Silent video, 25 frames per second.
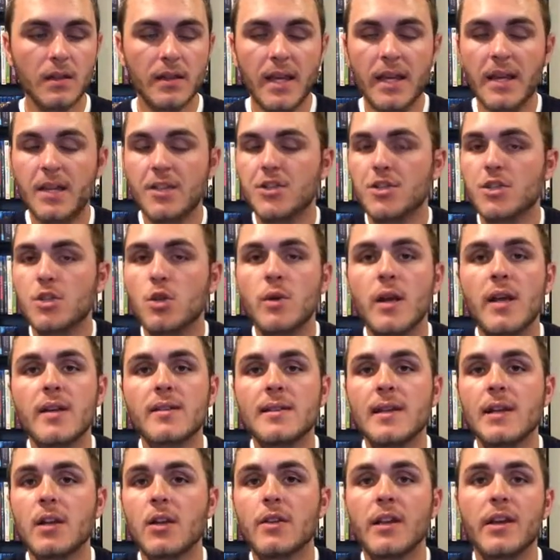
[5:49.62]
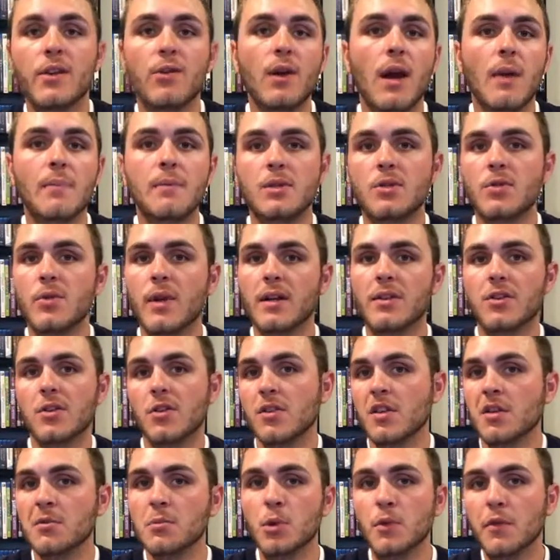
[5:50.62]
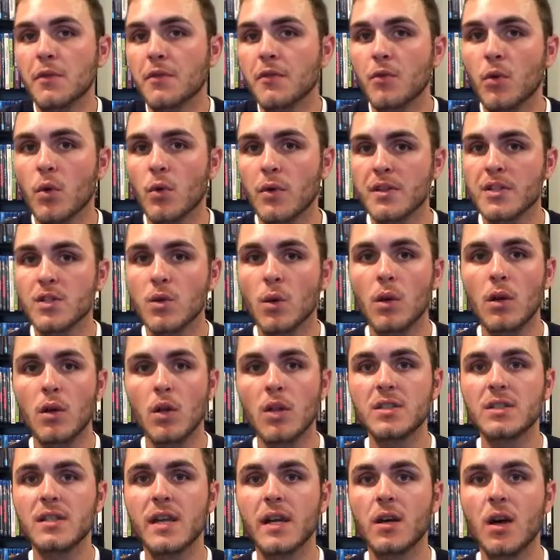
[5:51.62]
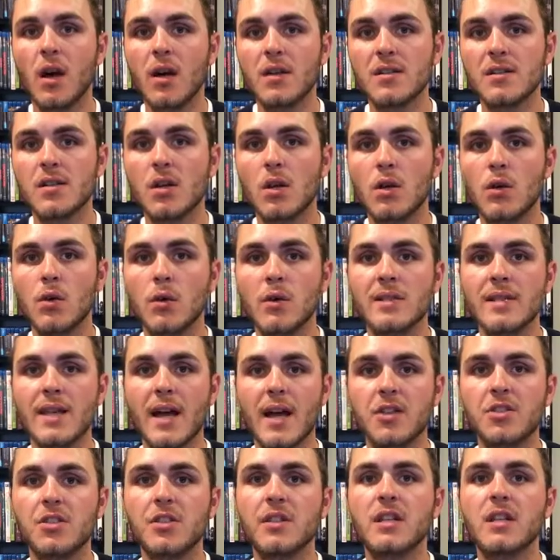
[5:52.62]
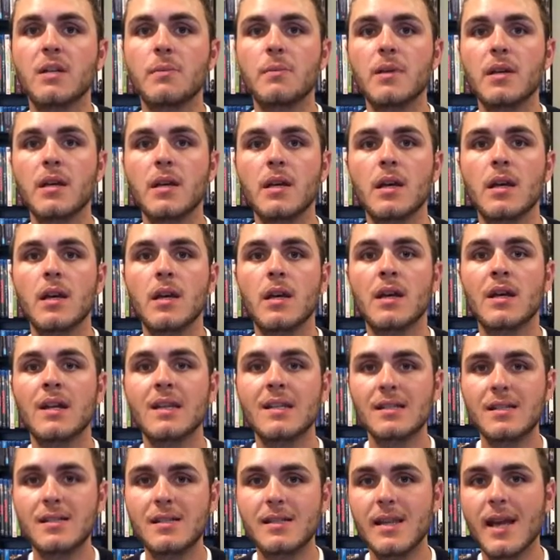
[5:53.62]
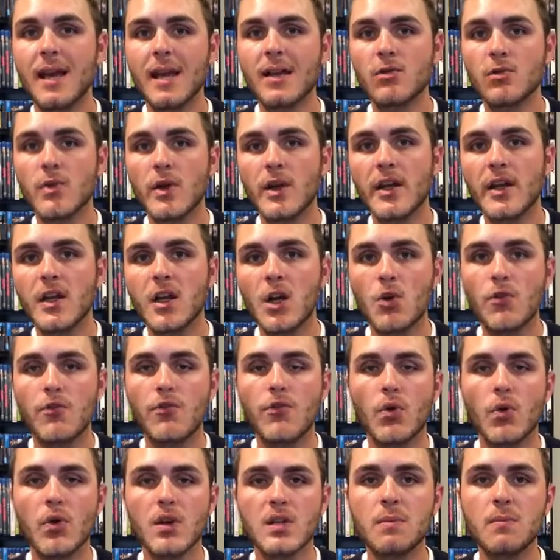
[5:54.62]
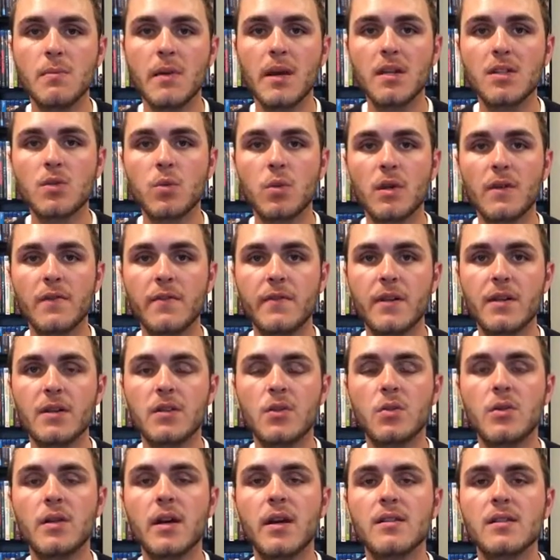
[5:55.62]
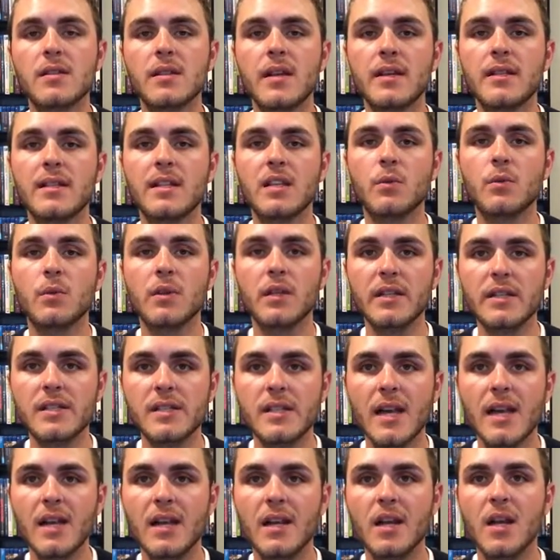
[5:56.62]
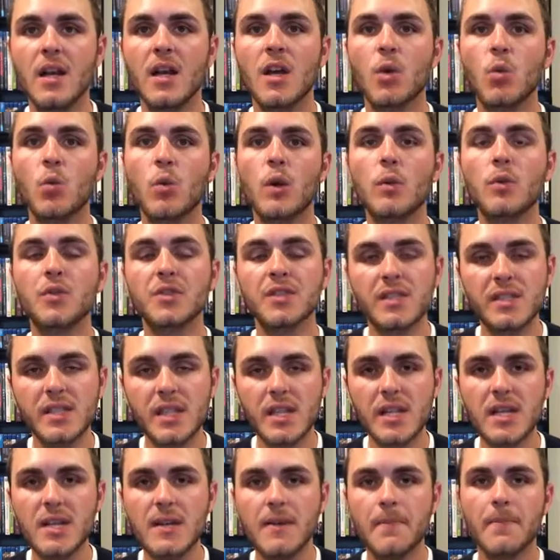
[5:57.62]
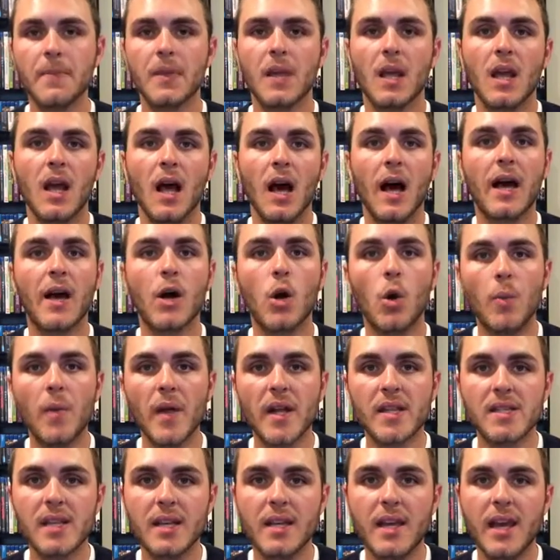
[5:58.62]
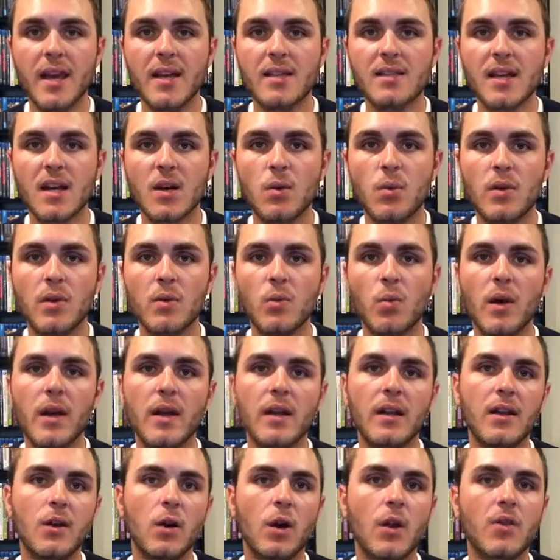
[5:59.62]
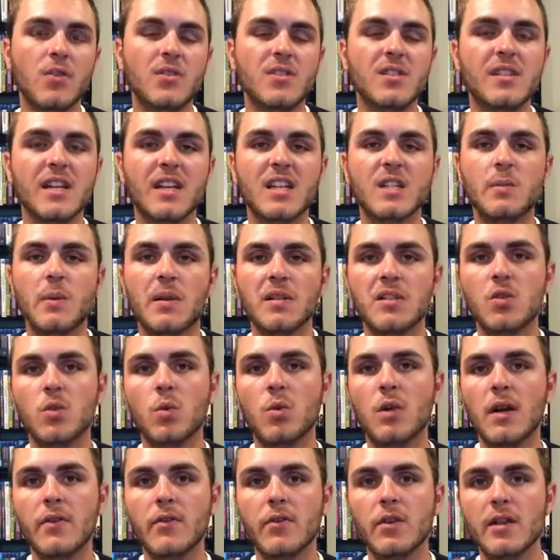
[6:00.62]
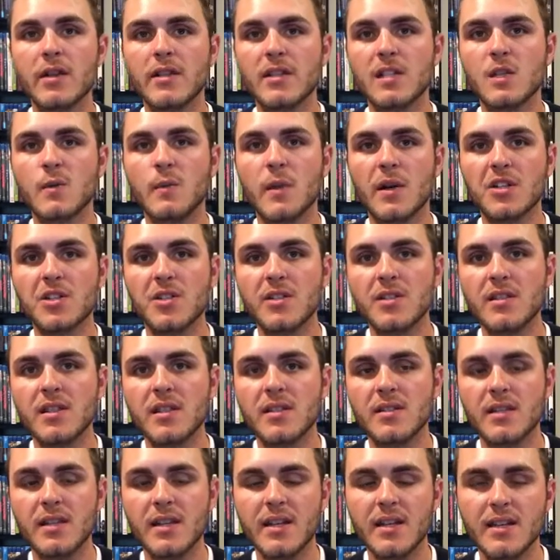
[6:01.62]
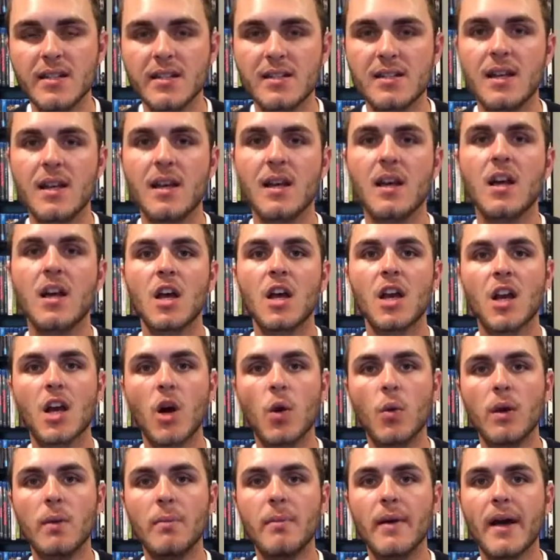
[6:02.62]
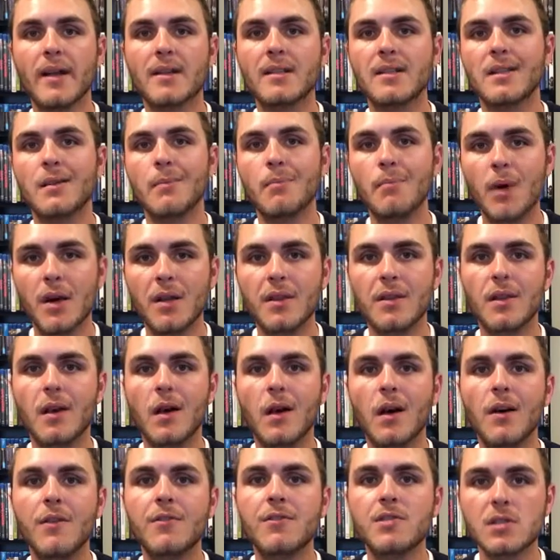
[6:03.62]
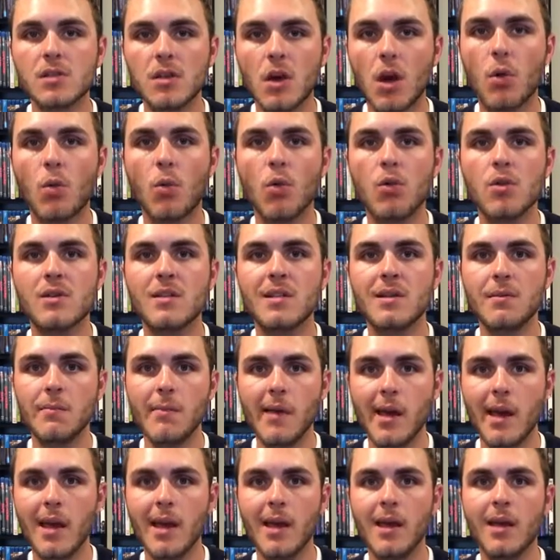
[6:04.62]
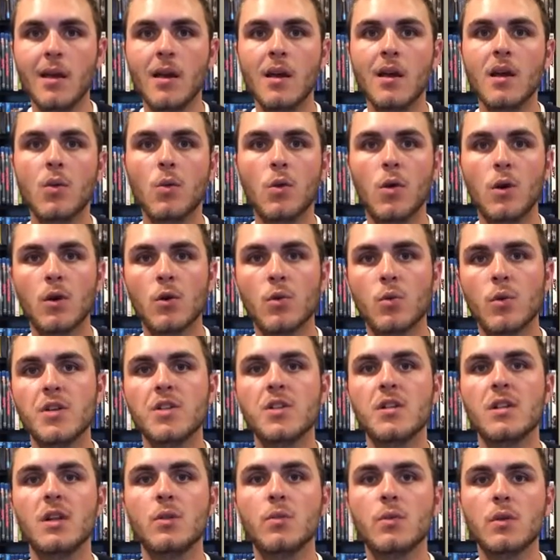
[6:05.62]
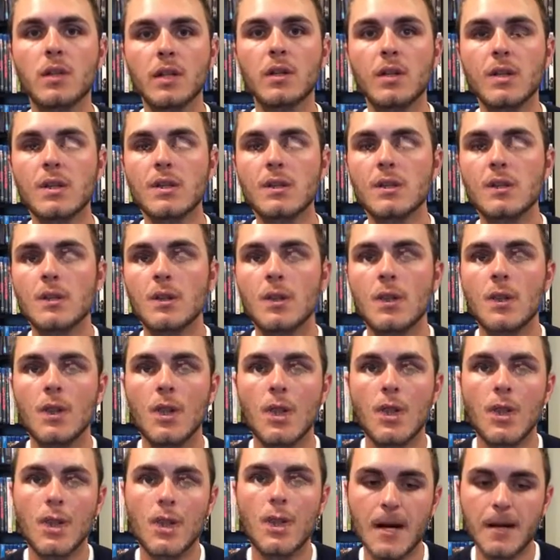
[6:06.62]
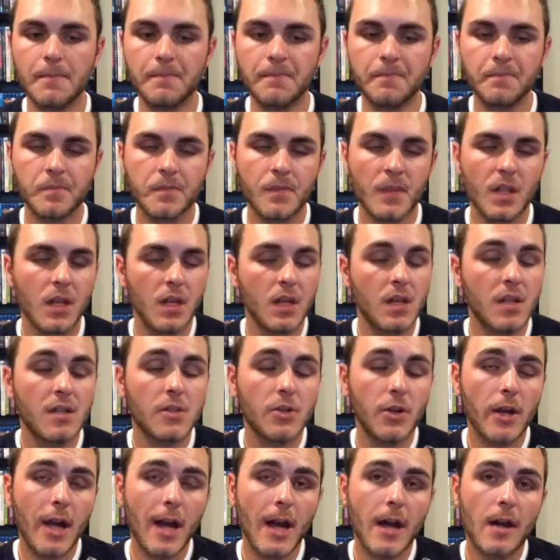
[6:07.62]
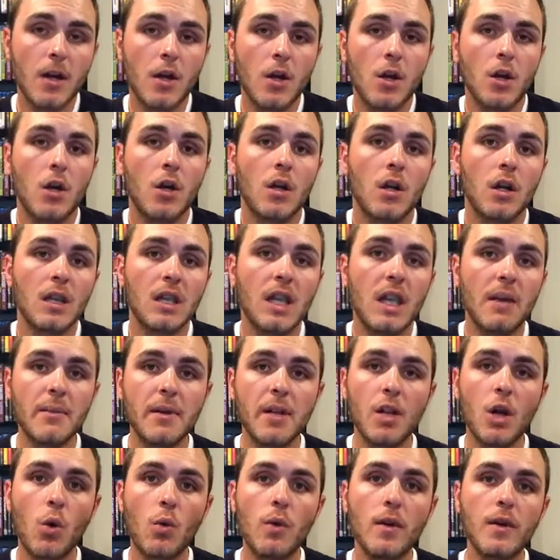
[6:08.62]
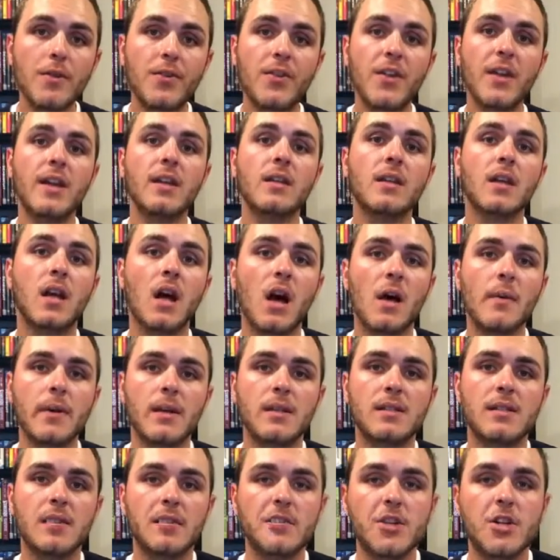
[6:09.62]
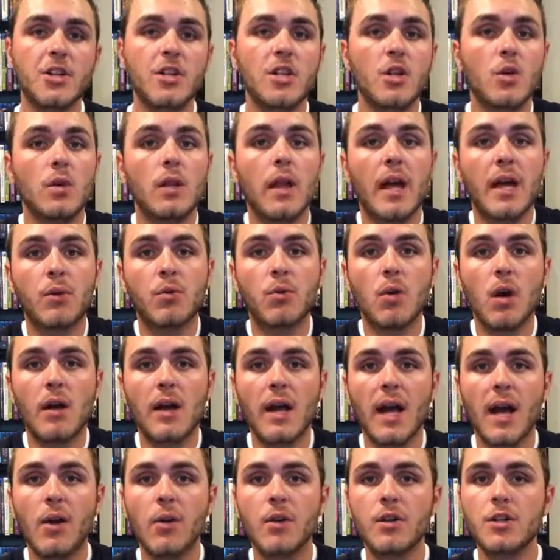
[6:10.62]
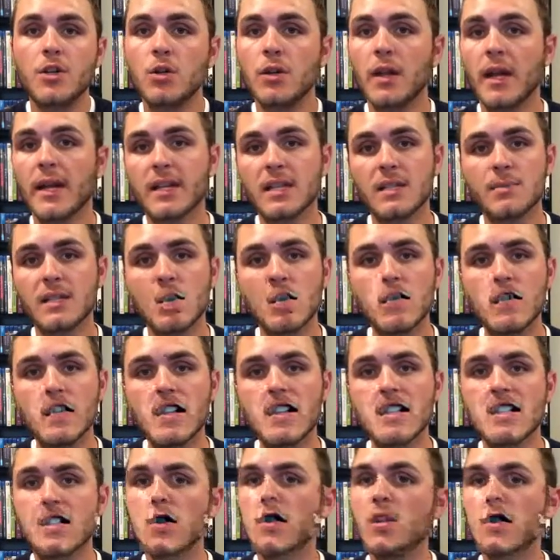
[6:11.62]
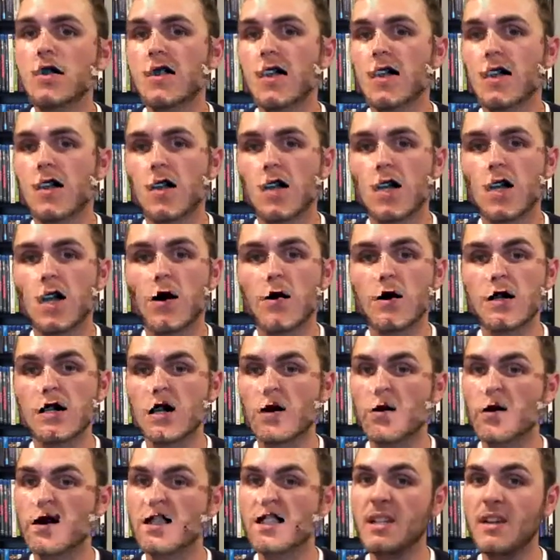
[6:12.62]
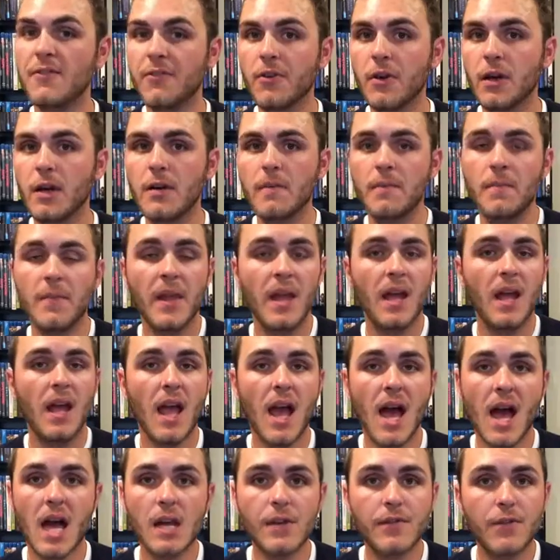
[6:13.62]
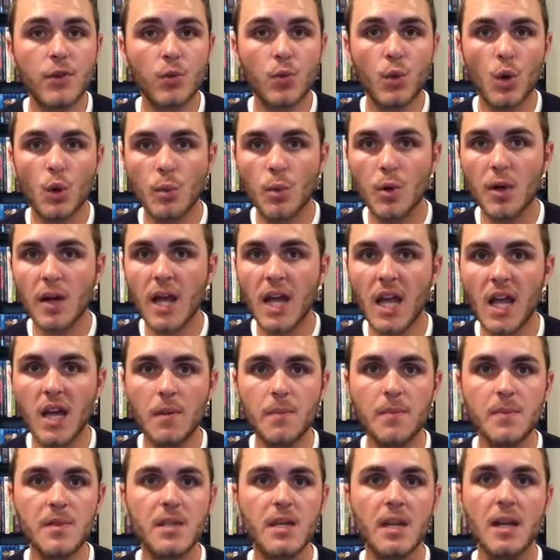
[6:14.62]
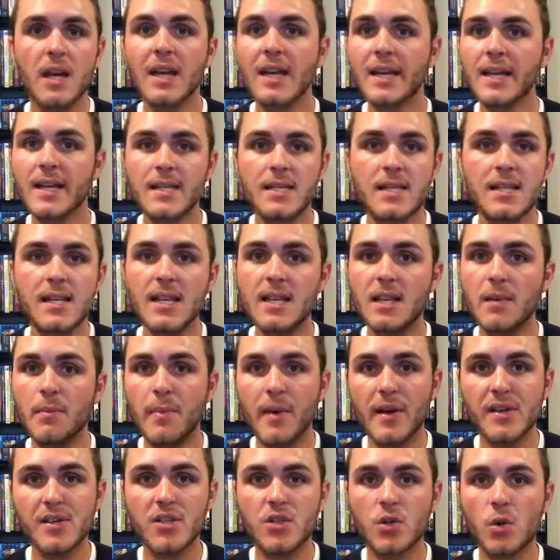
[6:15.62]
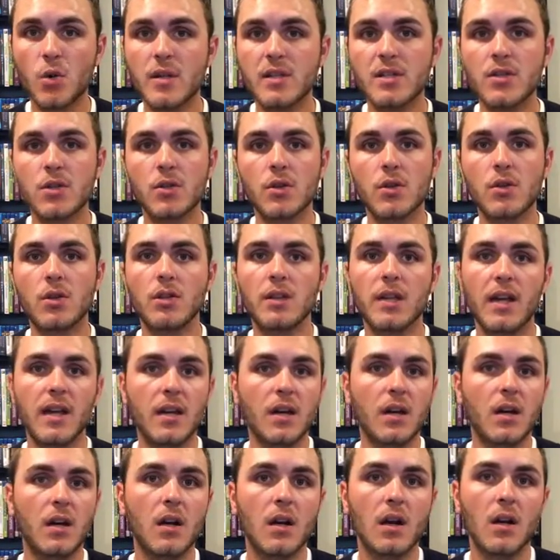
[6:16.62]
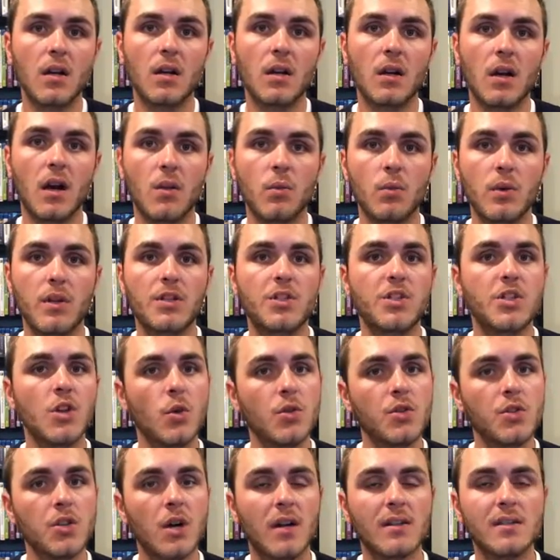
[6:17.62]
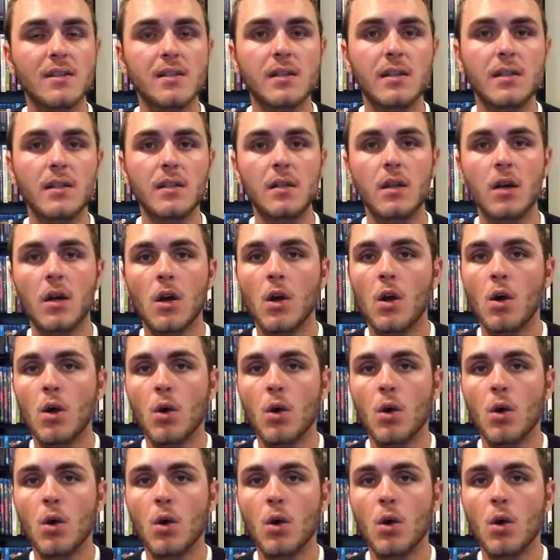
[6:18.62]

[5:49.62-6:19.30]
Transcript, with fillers: they, two days later, they grabbed a director and they're moving forward. So it looks like Han Solo is actually going to be set and ready to go for its May 25th, 2018 release date. We will see. I hope that's the case. I don't want to wait, you know, another six months or whatever it is, especially since it is going back to the month of Star Wars in May where it originally released. Um, so yeah, let me know what you think in the comment section. Do you like Ron Howard? Do you like his movies? Do you think they could have gone with someone different? Out of the rumor names, is he the best choice or could they could have gone with Joe Johnston?